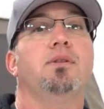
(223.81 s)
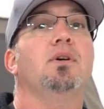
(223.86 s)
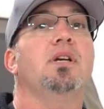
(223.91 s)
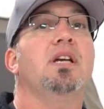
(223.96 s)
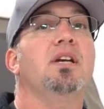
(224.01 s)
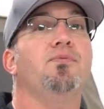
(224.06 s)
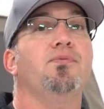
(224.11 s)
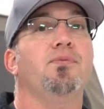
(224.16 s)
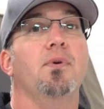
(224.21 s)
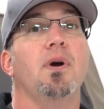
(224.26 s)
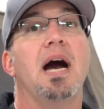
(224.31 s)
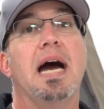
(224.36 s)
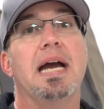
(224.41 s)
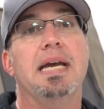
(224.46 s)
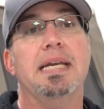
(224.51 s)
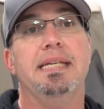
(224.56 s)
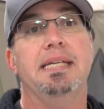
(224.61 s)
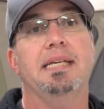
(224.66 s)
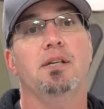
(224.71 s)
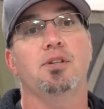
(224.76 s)
looking for
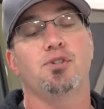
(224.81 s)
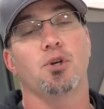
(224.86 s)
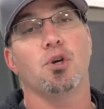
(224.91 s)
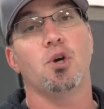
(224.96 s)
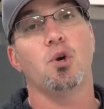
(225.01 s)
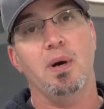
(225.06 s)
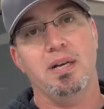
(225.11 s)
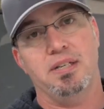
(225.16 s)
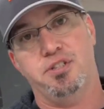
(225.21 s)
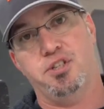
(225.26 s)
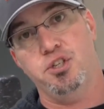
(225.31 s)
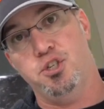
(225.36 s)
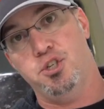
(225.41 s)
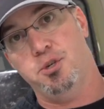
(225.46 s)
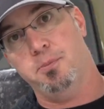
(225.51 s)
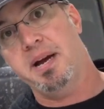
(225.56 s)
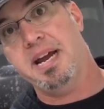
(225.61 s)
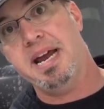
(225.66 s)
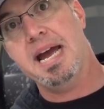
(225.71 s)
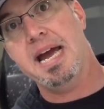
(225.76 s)
ideas or questions
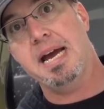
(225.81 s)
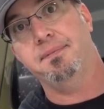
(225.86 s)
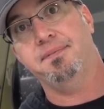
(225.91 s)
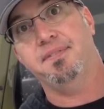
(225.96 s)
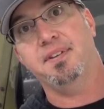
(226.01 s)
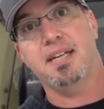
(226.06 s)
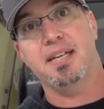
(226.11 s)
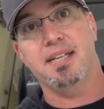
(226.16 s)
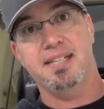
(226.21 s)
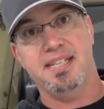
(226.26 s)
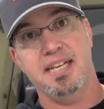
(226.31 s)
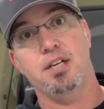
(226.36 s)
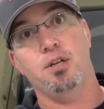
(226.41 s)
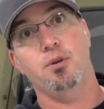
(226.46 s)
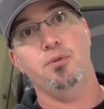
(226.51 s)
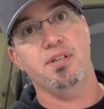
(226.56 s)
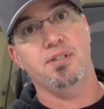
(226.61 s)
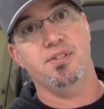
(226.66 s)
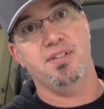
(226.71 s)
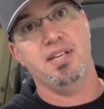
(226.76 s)
you might have to
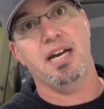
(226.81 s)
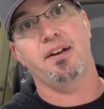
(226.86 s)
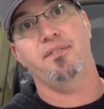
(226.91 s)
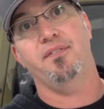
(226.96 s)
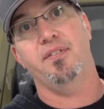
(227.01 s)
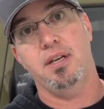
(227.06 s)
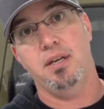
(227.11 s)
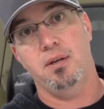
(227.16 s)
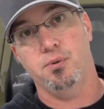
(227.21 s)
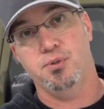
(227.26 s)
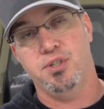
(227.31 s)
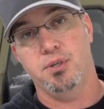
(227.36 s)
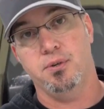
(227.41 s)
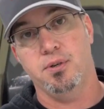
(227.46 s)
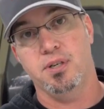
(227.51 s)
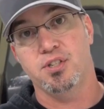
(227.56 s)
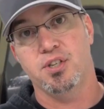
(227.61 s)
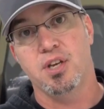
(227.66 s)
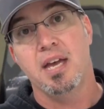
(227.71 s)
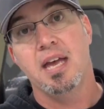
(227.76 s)
continue these tech video
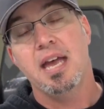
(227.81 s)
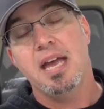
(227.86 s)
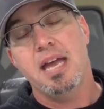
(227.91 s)
series.